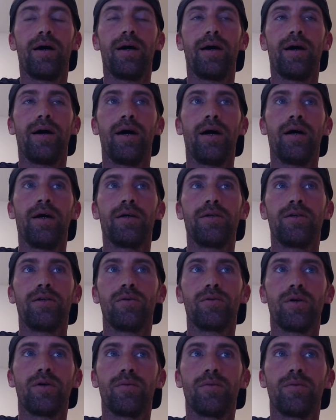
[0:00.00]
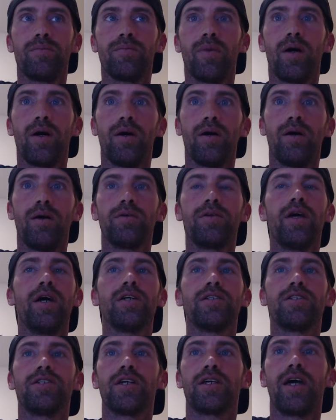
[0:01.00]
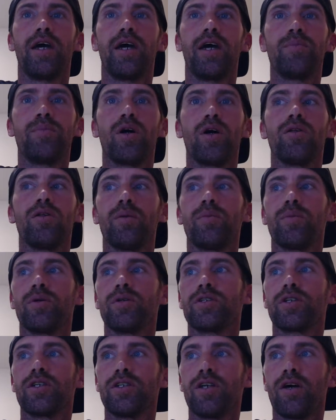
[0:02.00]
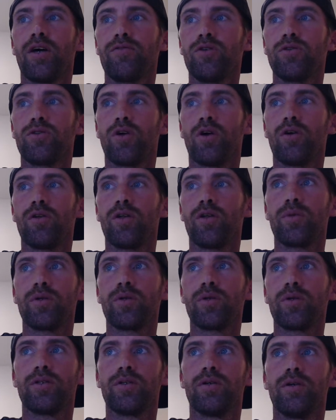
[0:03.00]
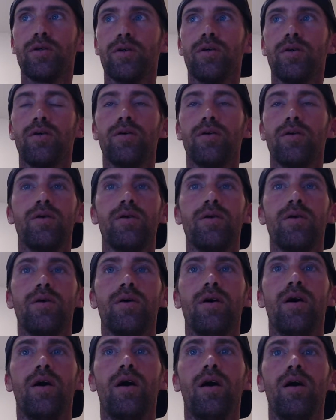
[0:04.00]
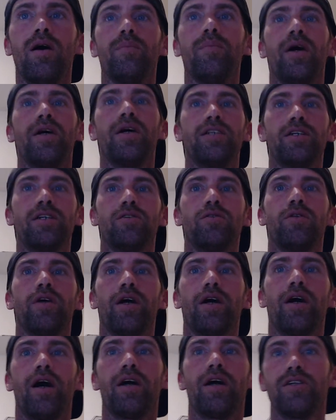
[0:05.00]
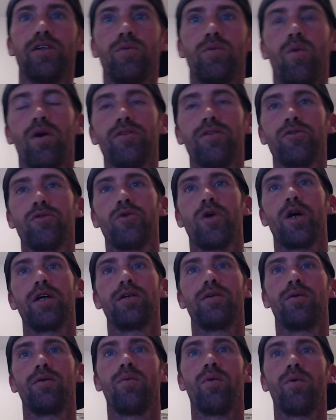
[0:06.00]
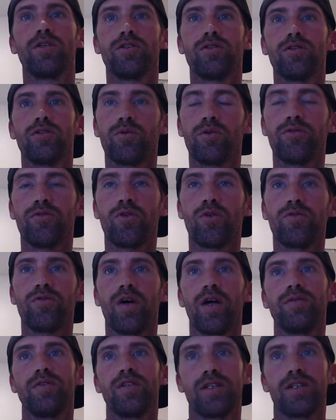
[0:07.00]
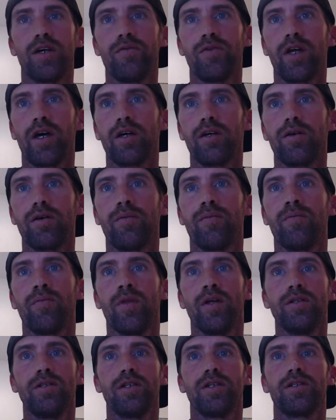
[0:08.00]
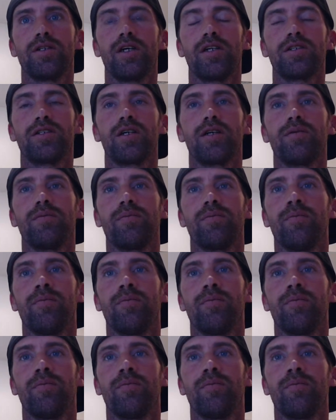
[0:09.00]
I don't know. Yes, it can be all numbers because I've used all numbers. I did do that. I did 1 through 8. 1, 2, 3, 4, 5, 6, 7, 8 to test it.